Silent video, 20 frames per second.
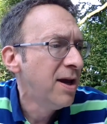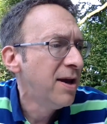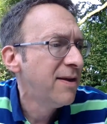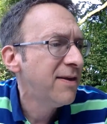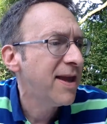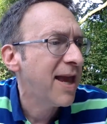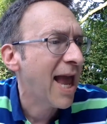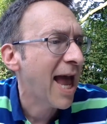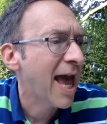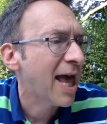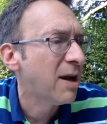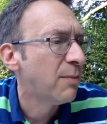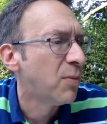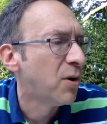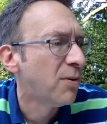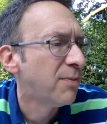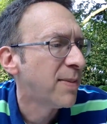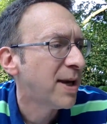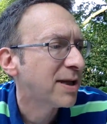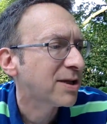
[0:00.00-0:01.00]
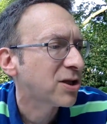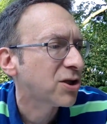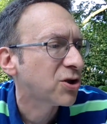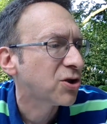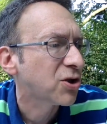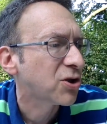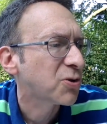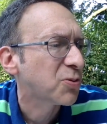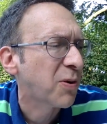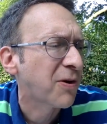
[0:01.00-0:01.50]
The animal
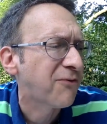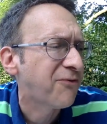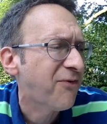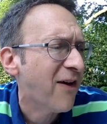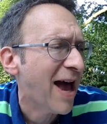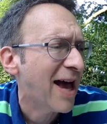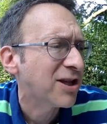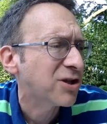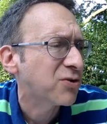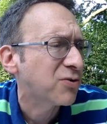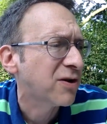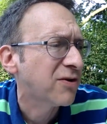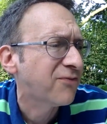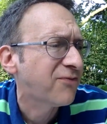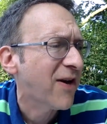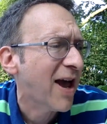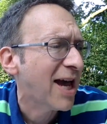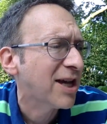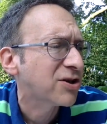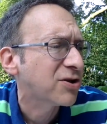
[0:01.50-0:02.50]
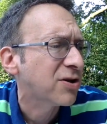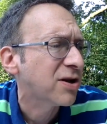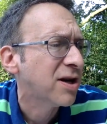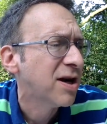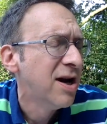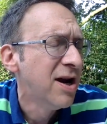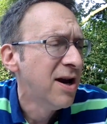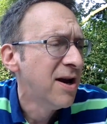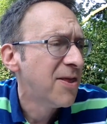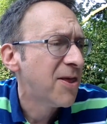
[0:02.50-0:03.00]
messengers went faster and faster.
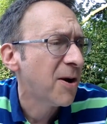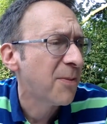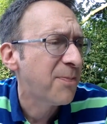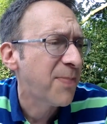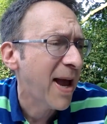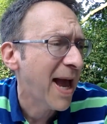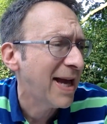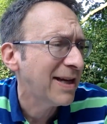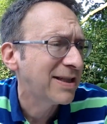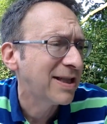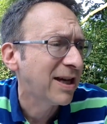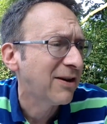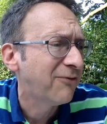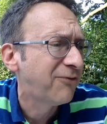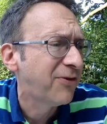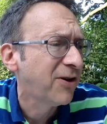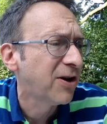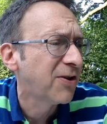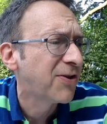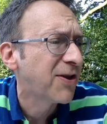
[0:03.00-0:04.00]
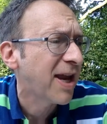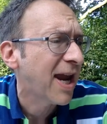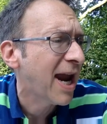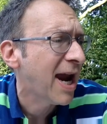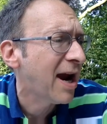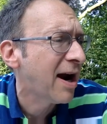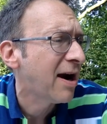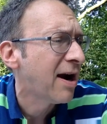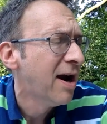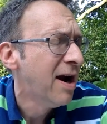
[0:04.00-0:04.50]
Their panting filled the
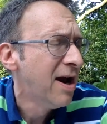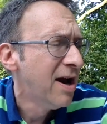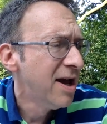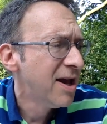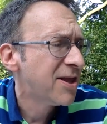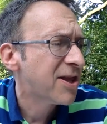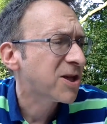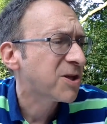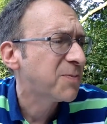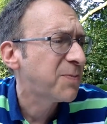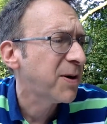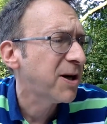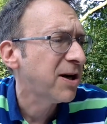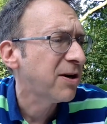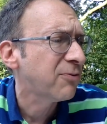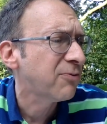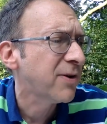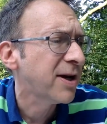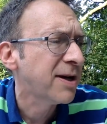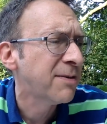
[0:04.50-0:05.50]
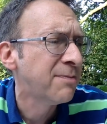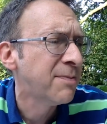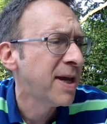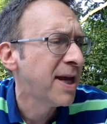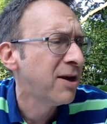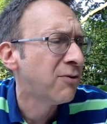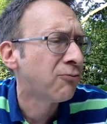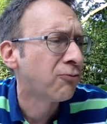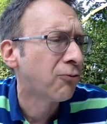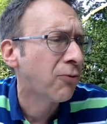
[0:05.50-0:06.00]
air. The spirit-ridden
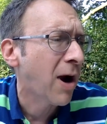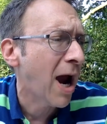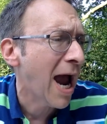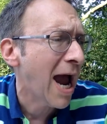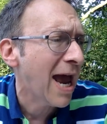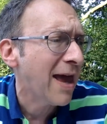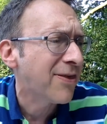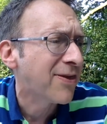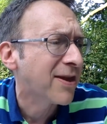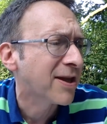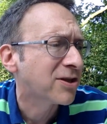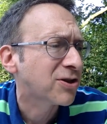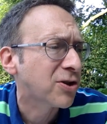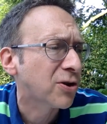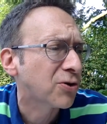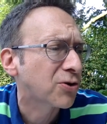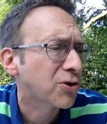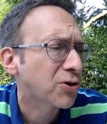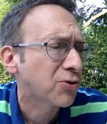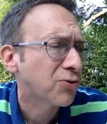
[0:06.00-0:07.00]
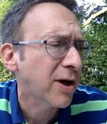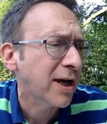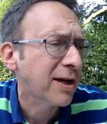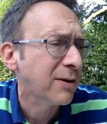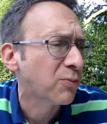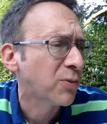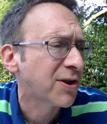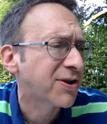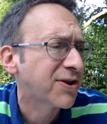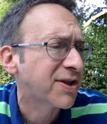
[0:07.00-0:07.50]
men writhed as though
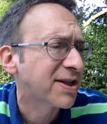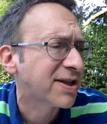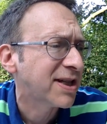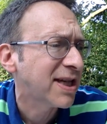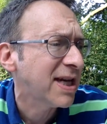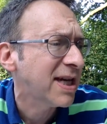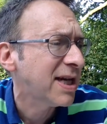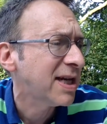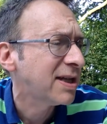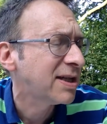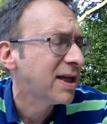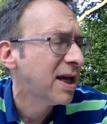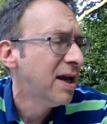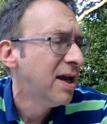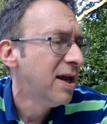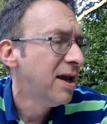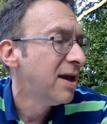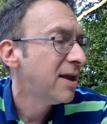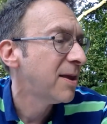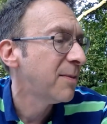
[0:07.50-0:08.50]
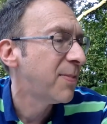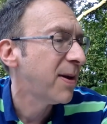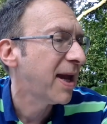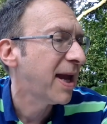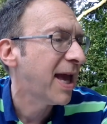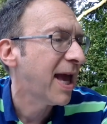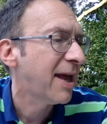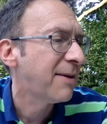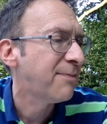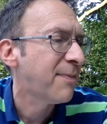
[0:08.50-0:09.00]
stricken with disease. The
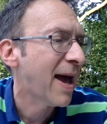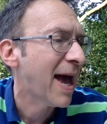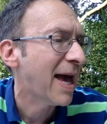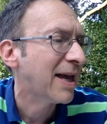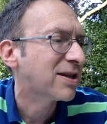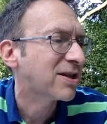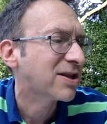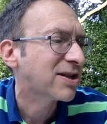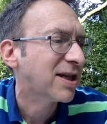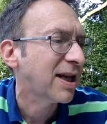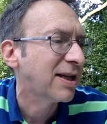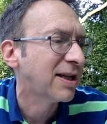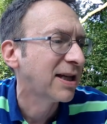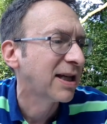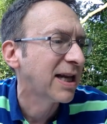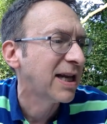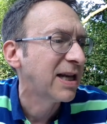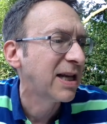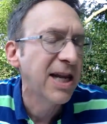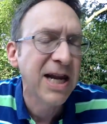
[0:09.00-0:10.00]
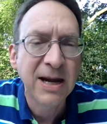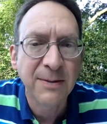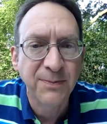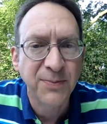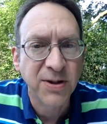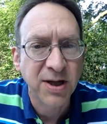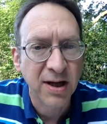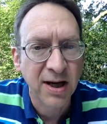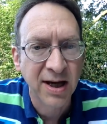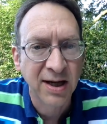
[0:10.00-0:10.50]
big head mask suddenly
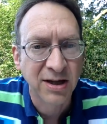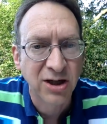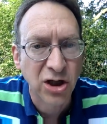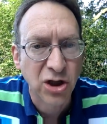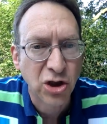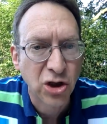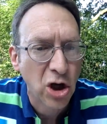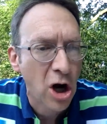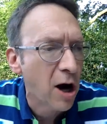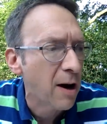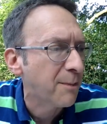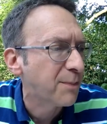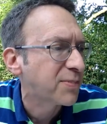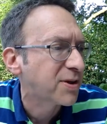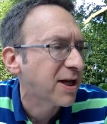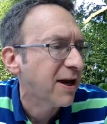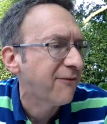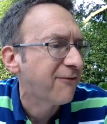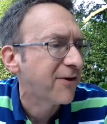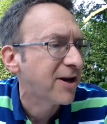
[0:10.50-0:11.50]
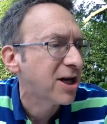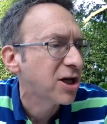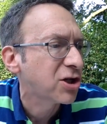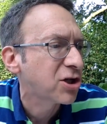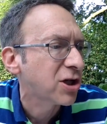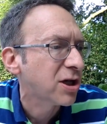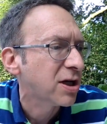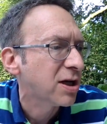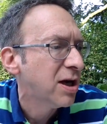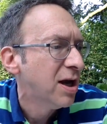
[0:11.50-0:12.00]
leaped into sharp
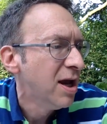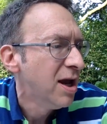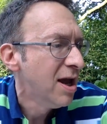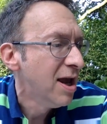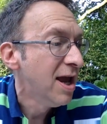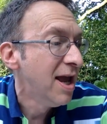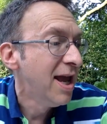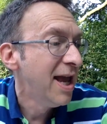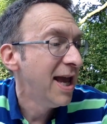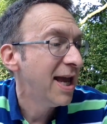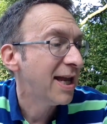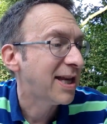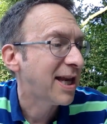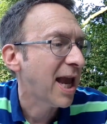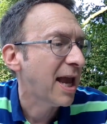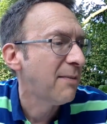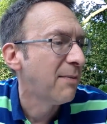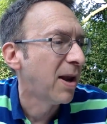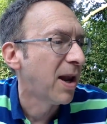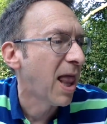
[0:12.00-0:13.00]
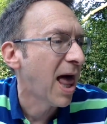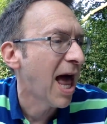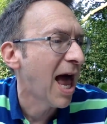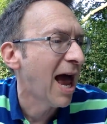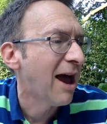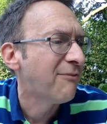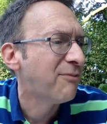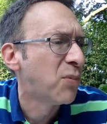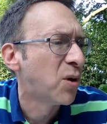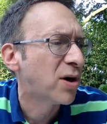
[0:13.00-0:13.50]
definition. It came
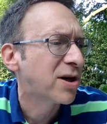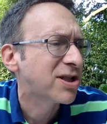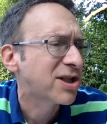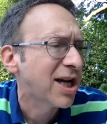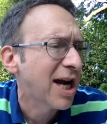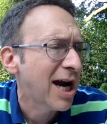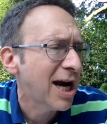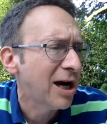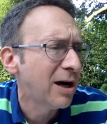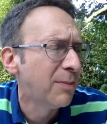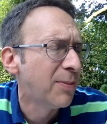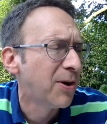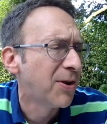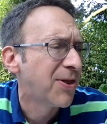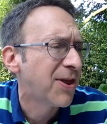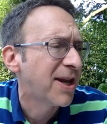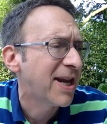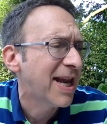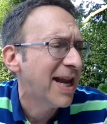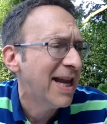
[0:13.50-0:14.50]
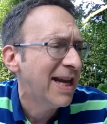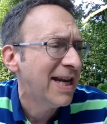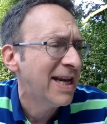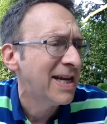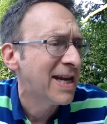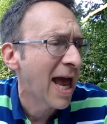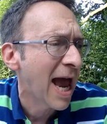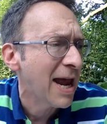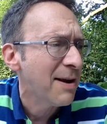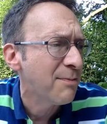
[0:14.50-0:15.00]
alive, more terrible than any
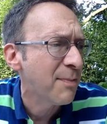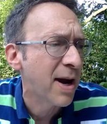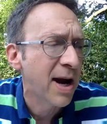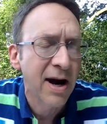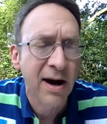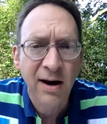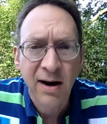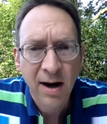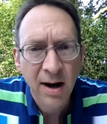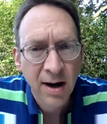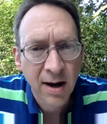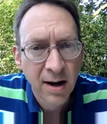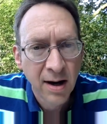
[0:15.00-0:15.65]
nightmare.